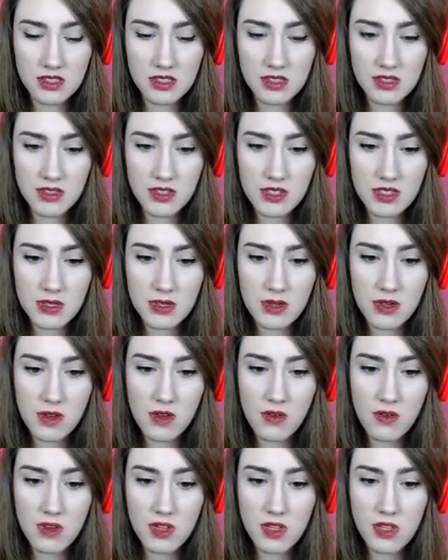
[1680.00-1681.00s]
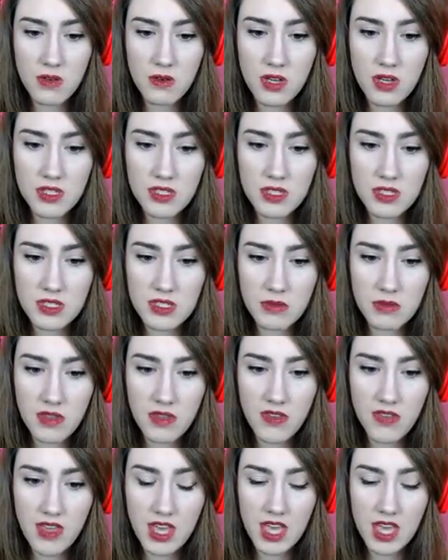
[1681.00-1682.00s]
These are already questions that we've
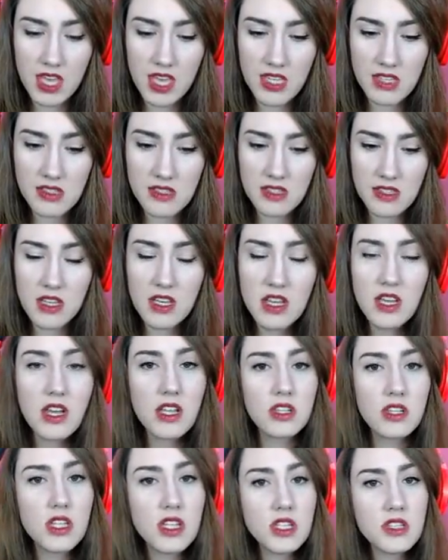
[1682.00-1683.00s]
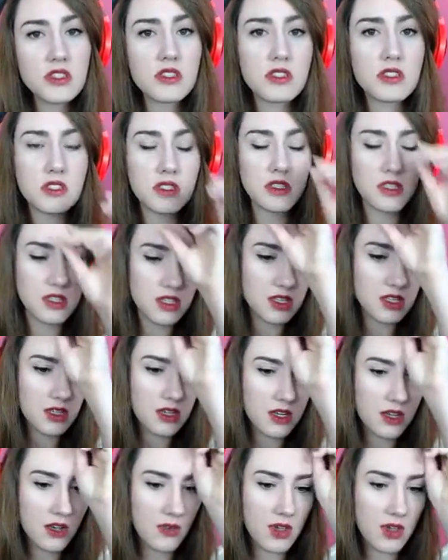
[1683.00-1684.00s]
asked. Let's...
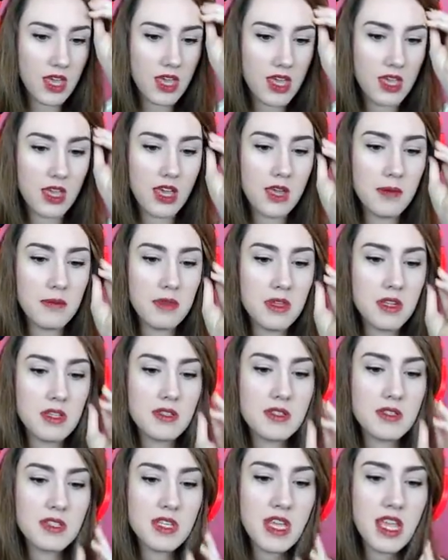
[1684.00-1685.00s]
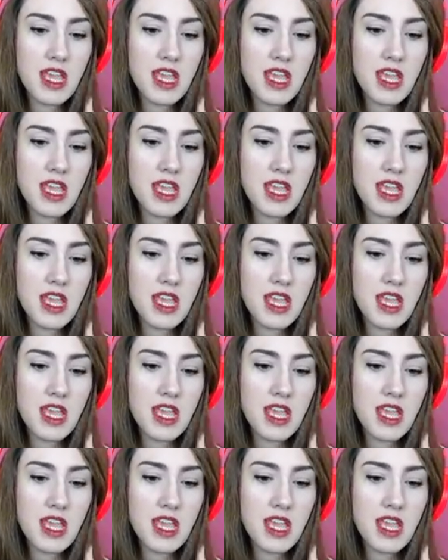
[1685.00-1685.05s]
Okay, I'm gonna save